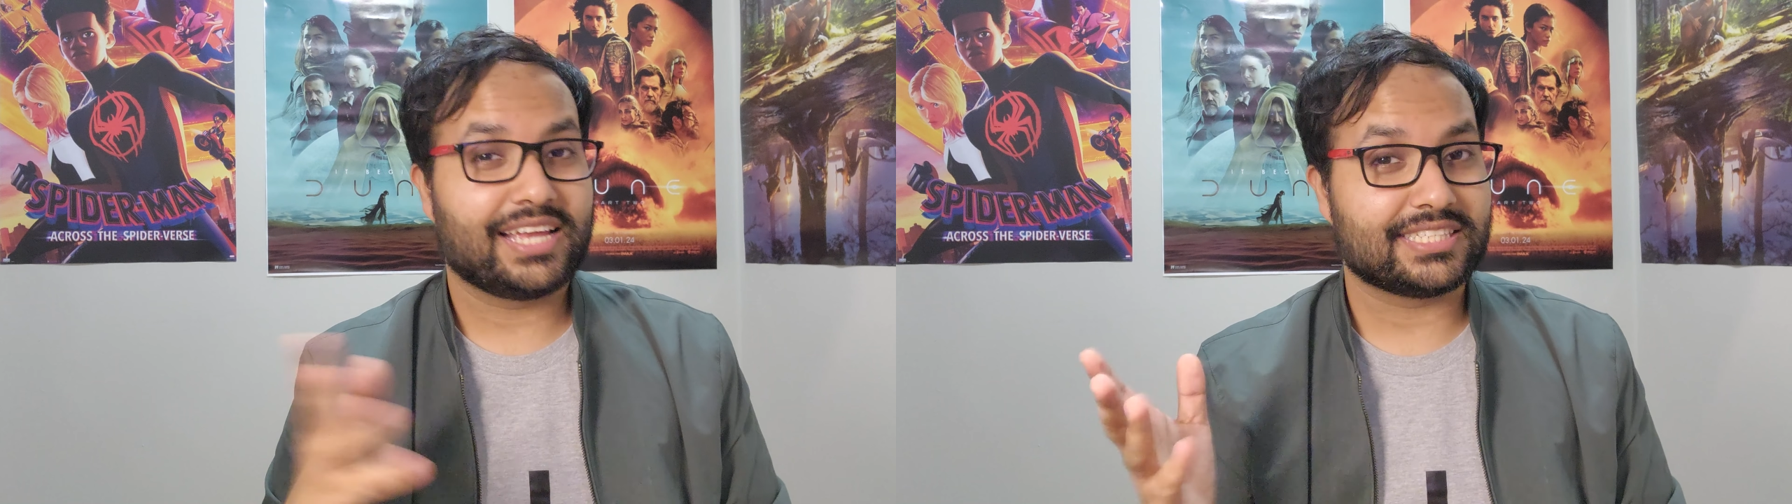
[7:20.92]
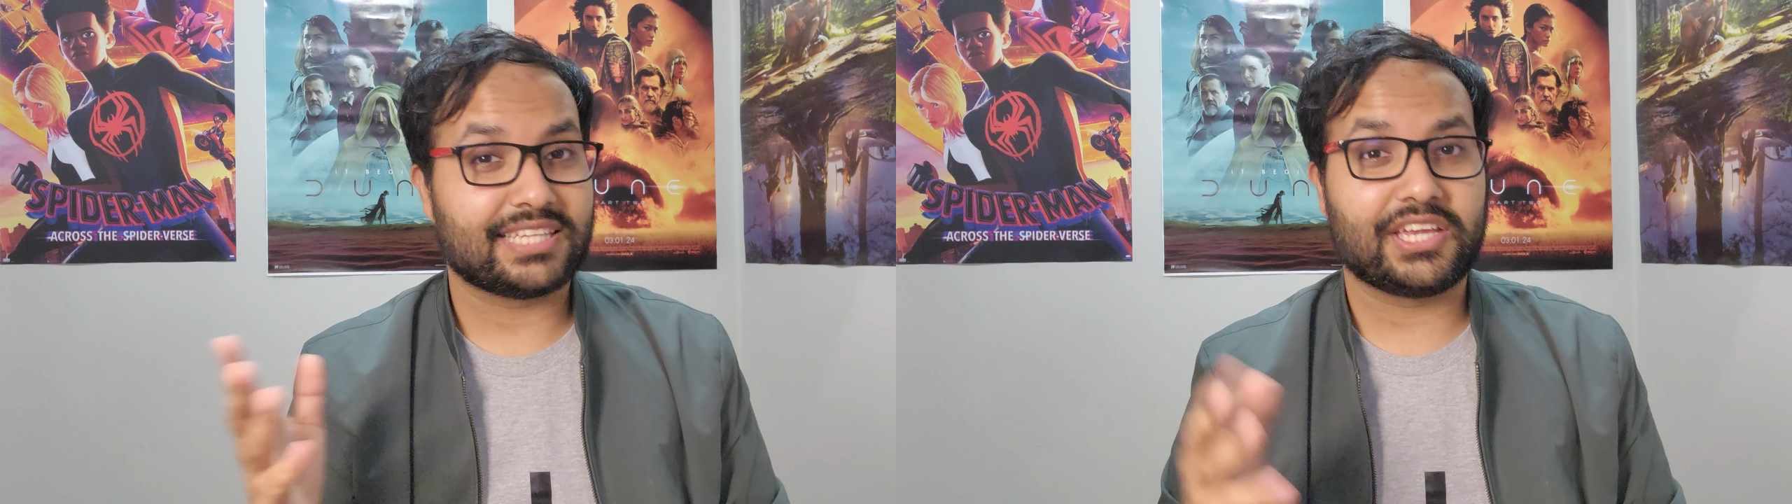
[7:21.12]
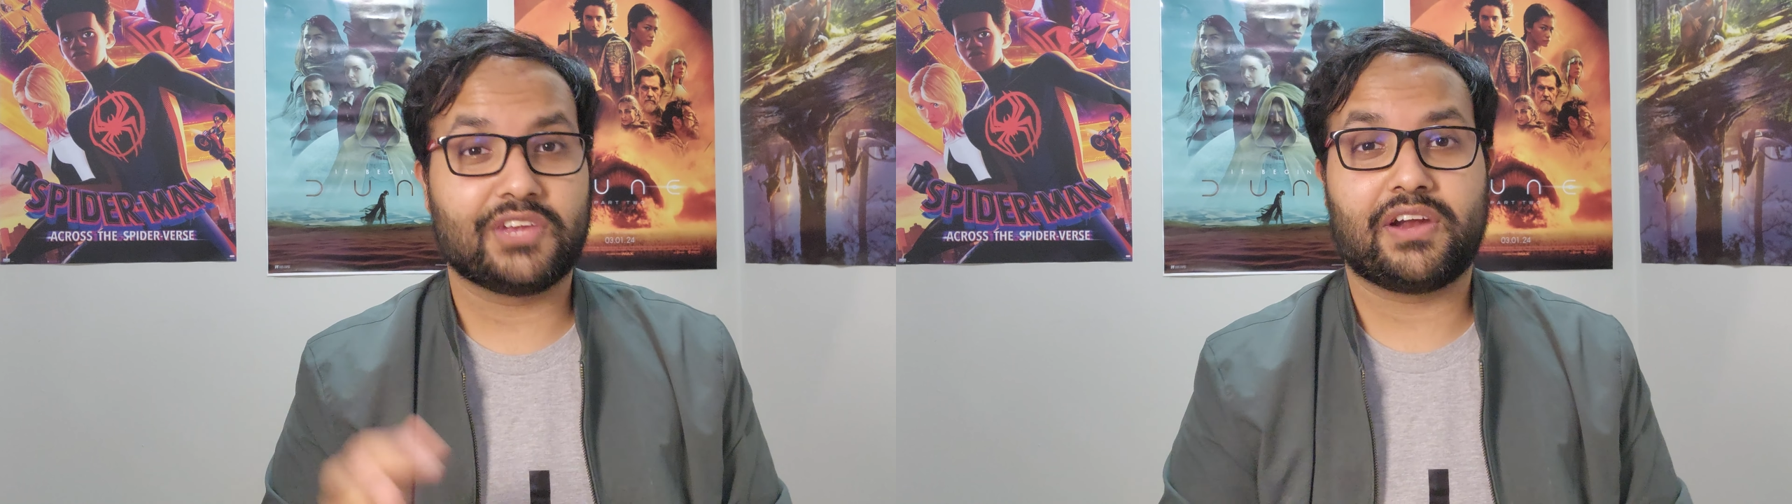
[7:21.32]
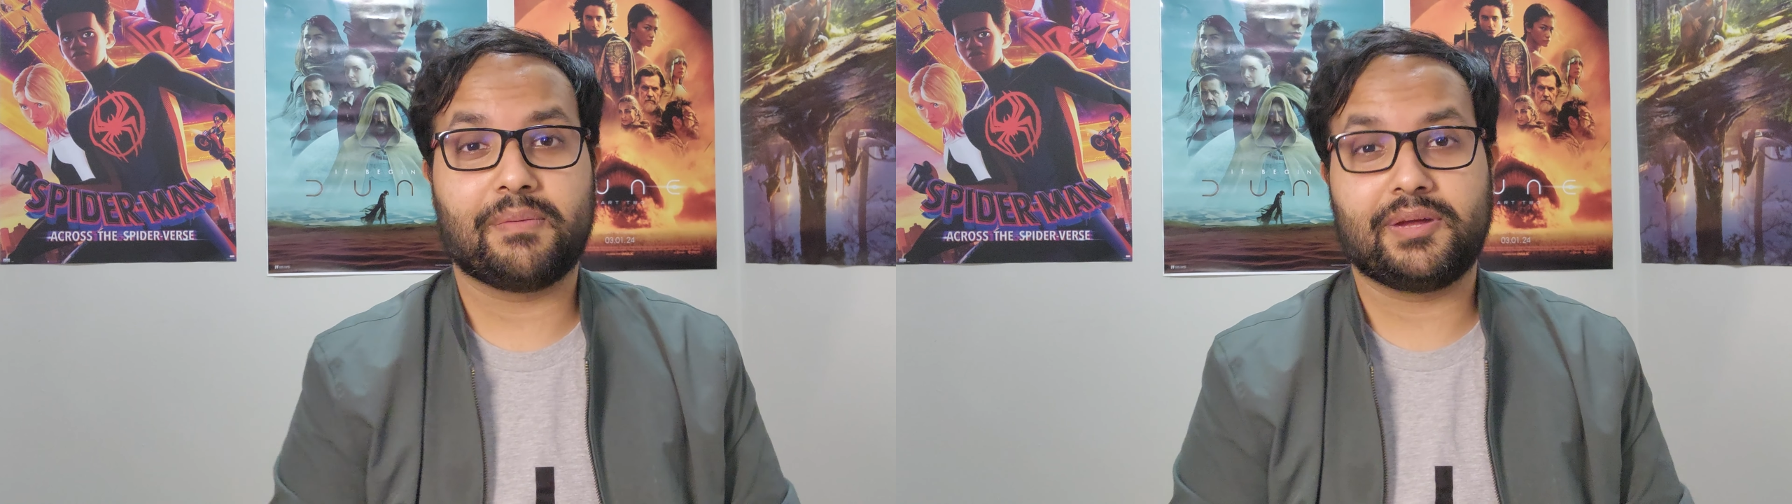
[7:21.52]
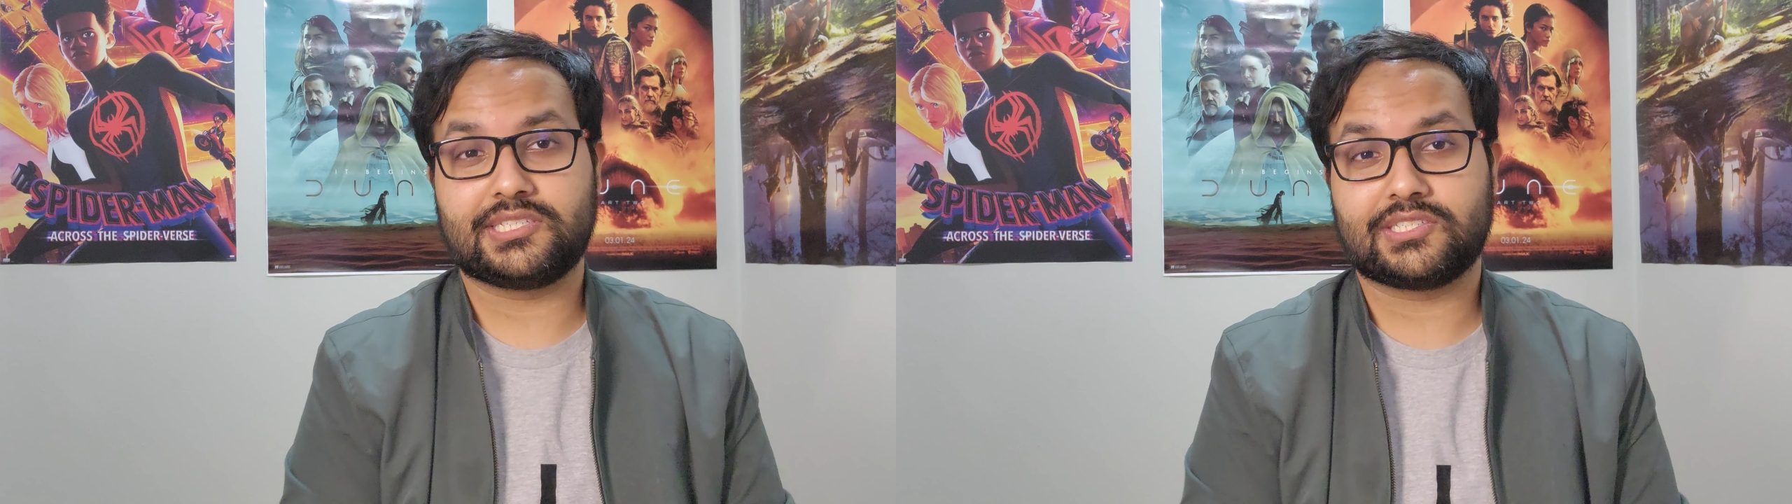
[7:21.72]
Guys, thank you very
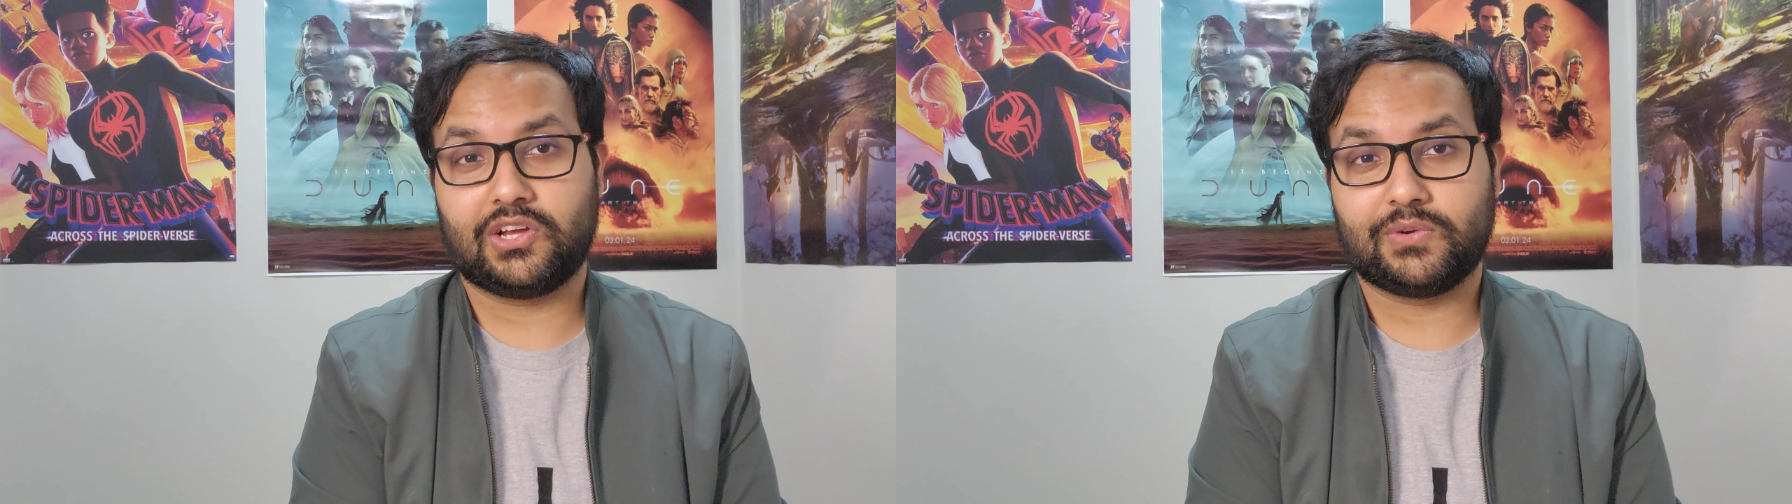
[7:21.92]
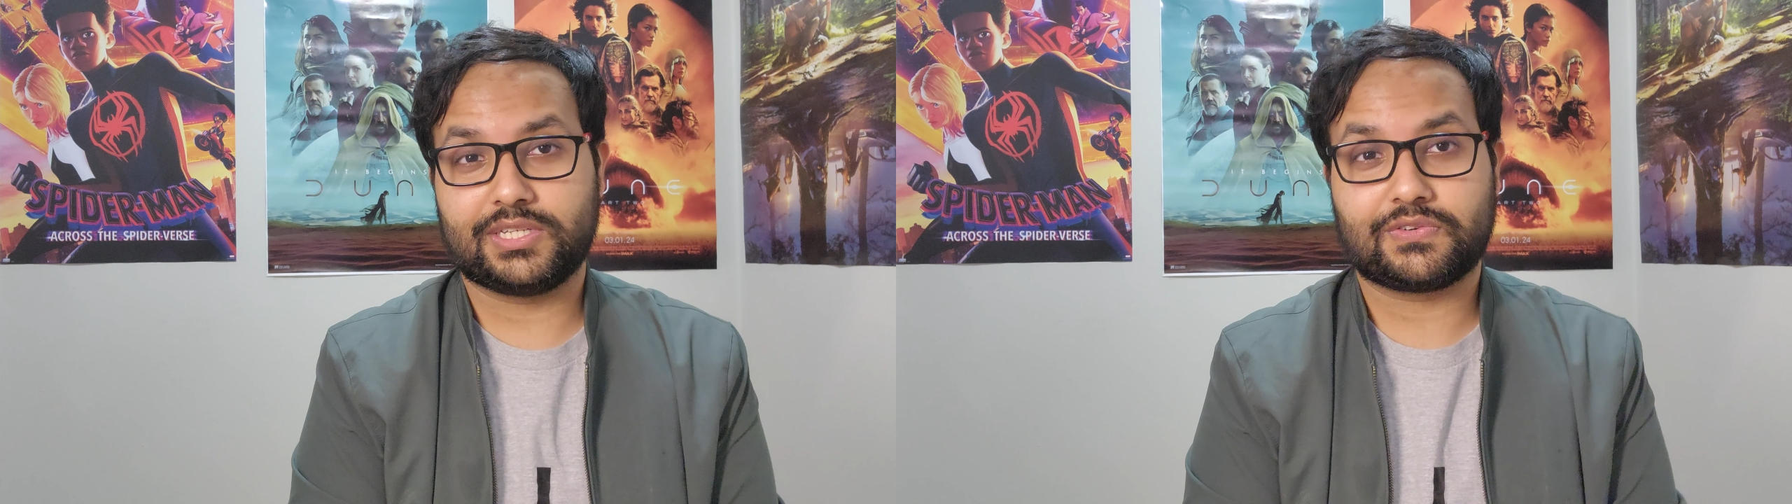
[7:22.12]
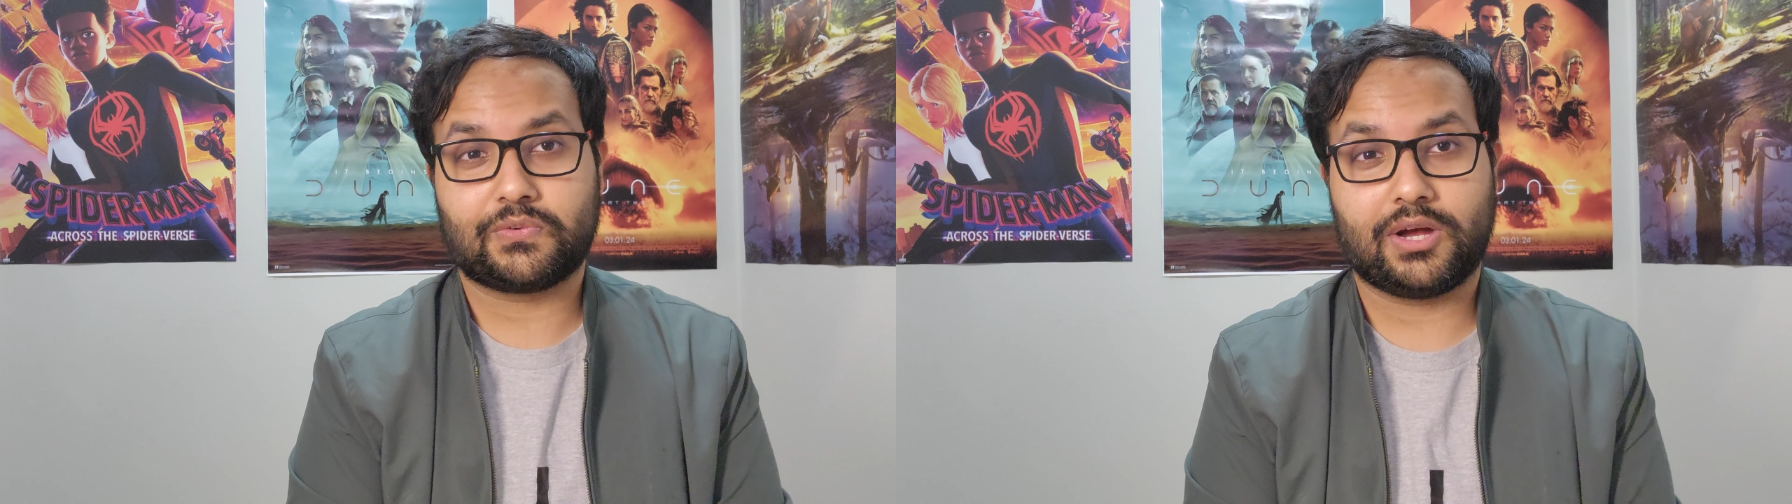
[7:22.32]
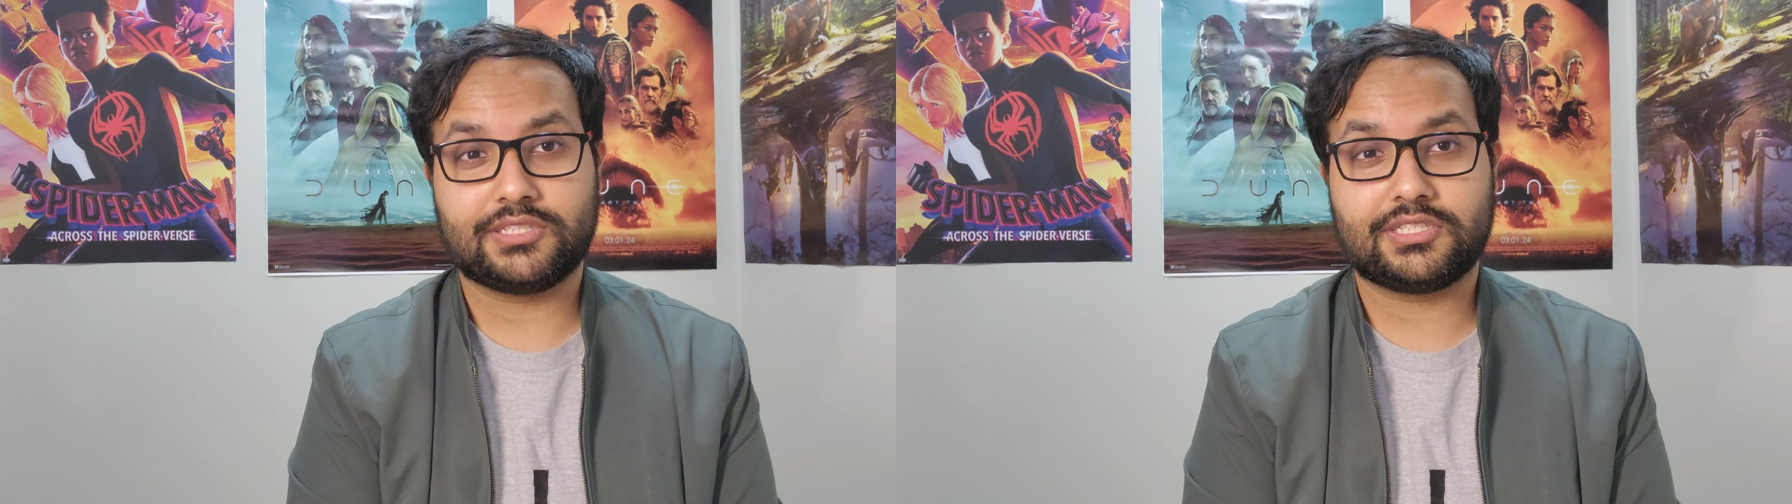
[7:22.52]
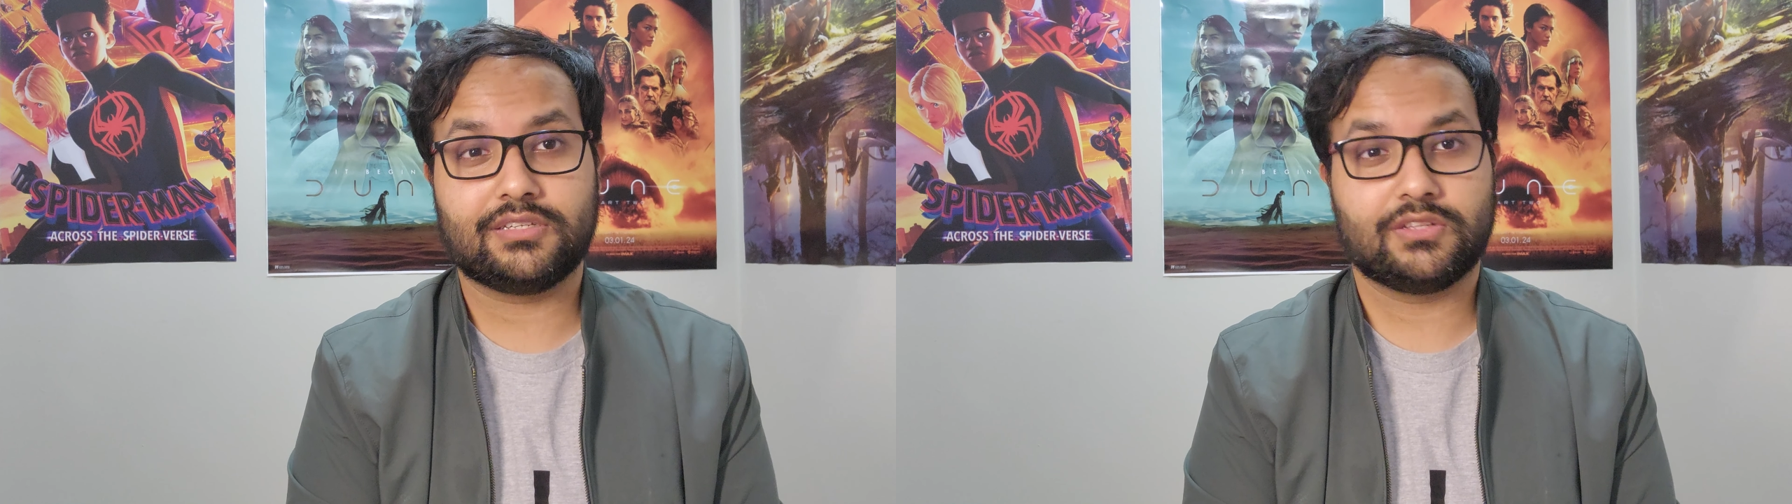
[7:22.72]
much as always for watching.